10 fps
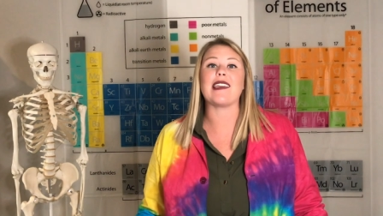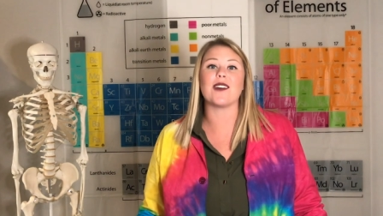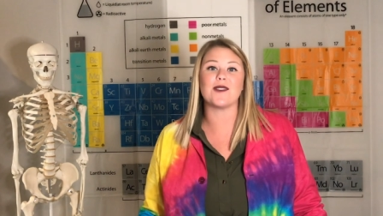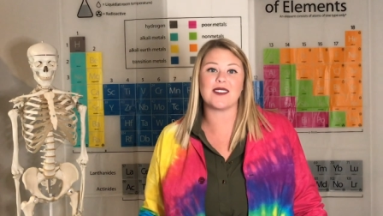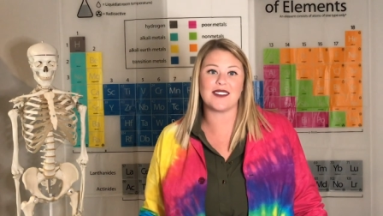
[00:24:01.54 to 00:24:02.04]

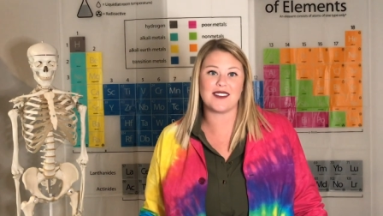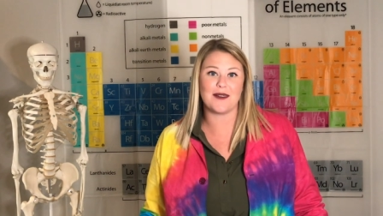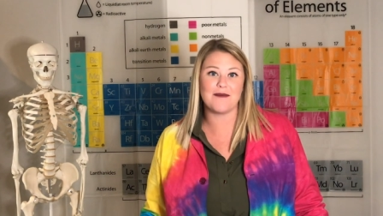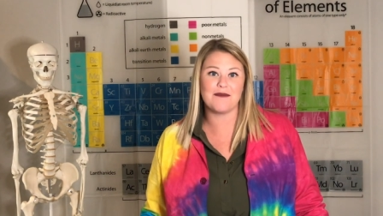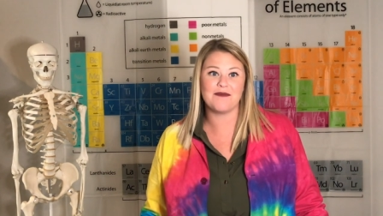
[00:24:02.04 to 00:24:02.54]

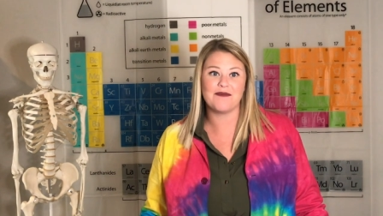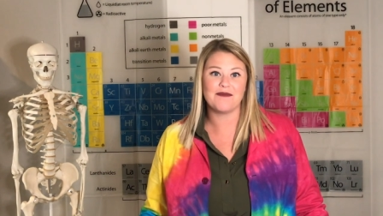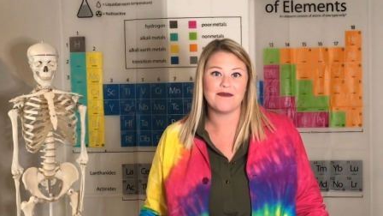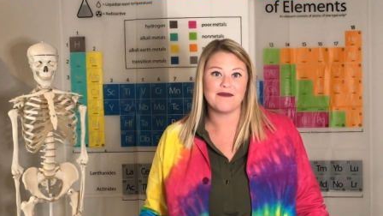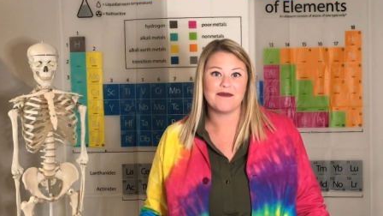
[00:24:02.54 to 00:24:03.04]
ecosystem.
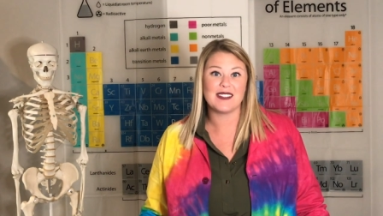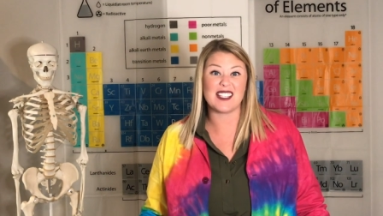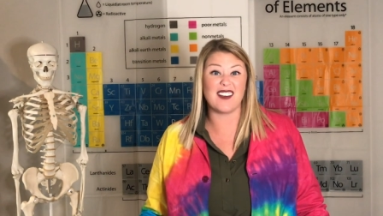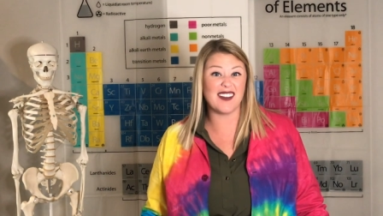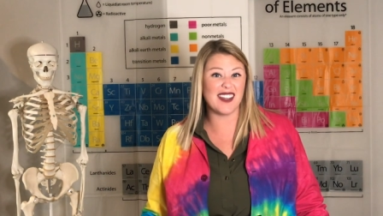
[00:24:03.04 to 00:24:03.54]

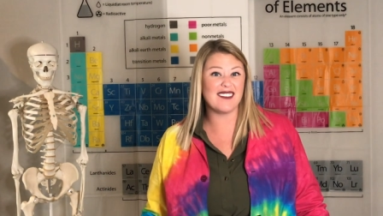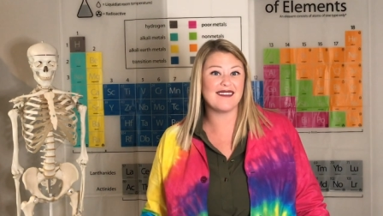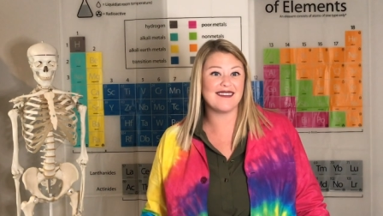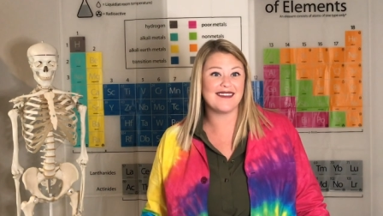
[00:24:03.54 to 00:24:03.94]
Sound good?